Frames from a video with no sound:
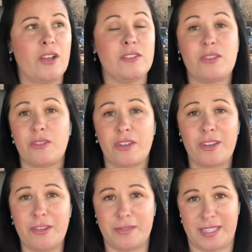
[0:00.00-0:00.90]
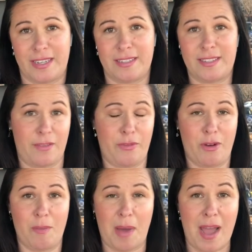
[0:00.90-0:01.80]
So the good news is, if
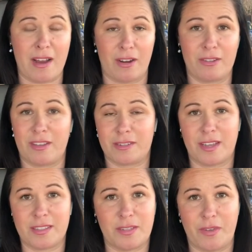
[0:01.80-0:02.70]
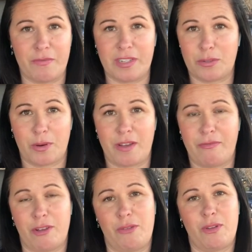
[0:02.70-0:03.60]
you're a buyer, there's lots of inventory
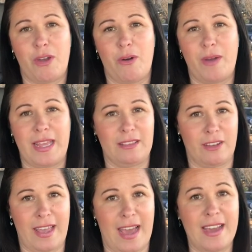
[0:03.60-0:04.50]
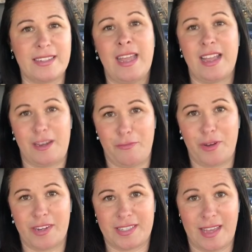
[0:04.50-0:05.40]
for you to go and look at. And if
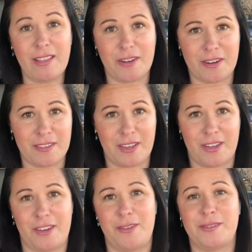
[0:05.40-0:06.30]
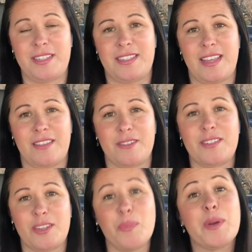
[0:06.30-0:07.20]
you're a seller, the good news is that
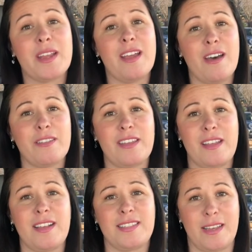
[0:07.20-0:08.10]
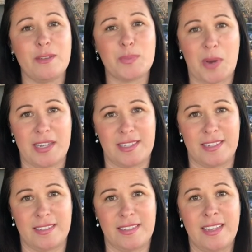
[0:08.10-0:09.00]
there's still pretty healthy sales
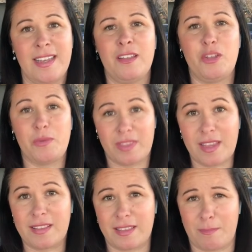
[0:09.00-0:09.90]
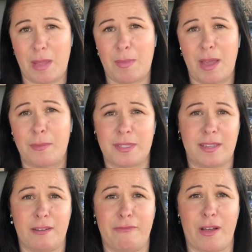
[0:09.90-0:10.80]
prices. You would think that maybe I was
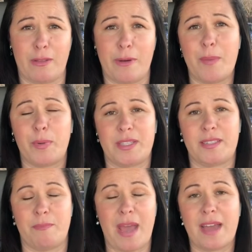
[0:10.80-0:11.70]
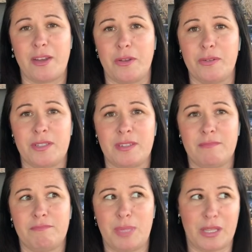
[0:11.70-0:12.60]
going to follow up with some bad news,
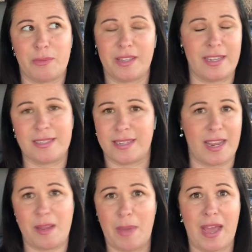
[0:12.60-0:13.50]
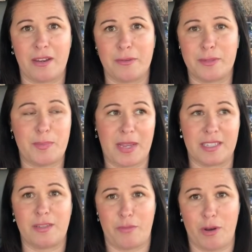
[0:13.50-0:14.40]
but there really isn't any bad news,
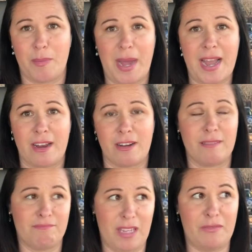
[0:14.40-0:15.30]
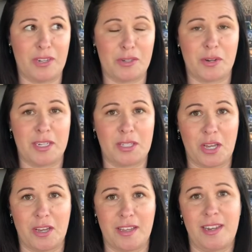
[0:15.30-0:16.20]
because if you're a buyer, inventory is
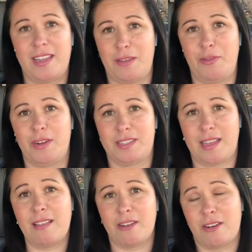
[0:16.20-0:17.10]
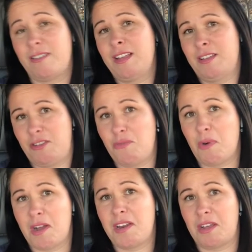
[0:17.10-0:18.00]
good. And if you're a seller, you
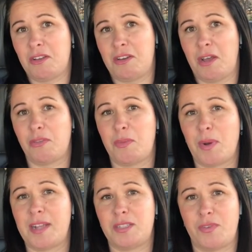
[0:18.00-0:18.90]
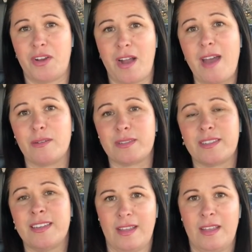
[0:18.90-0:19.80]
want a good healthy price for your house.